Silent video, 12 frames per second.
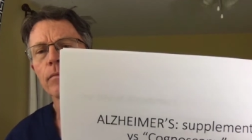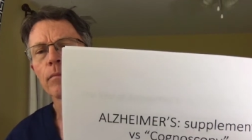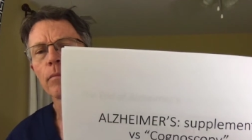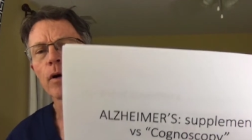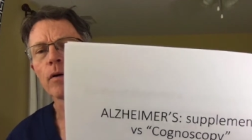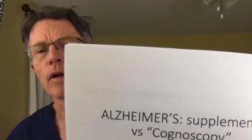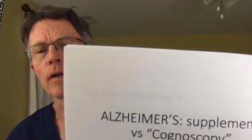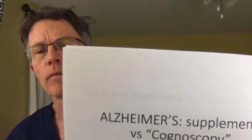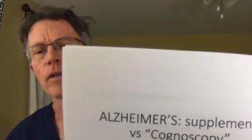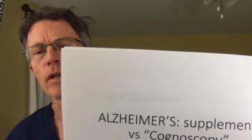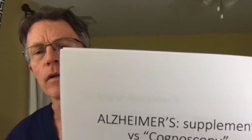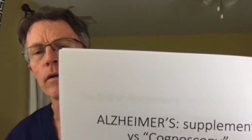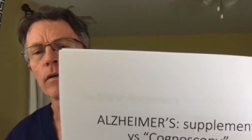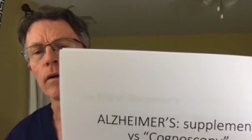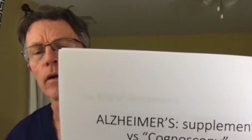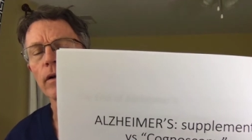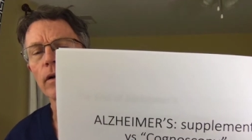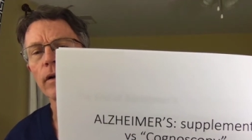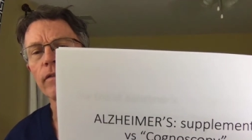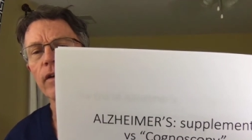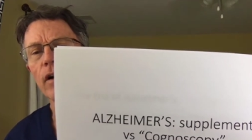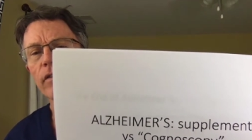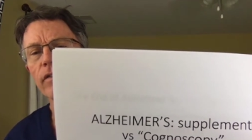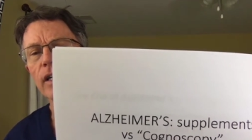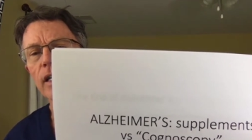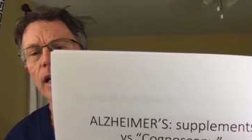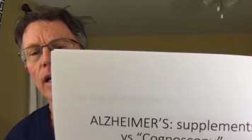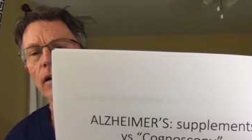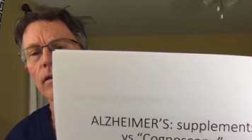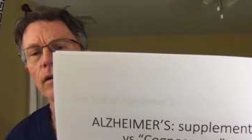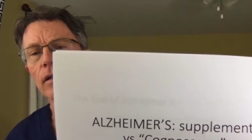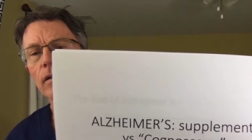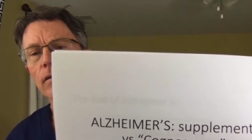programs that are uh, evolving now, uh,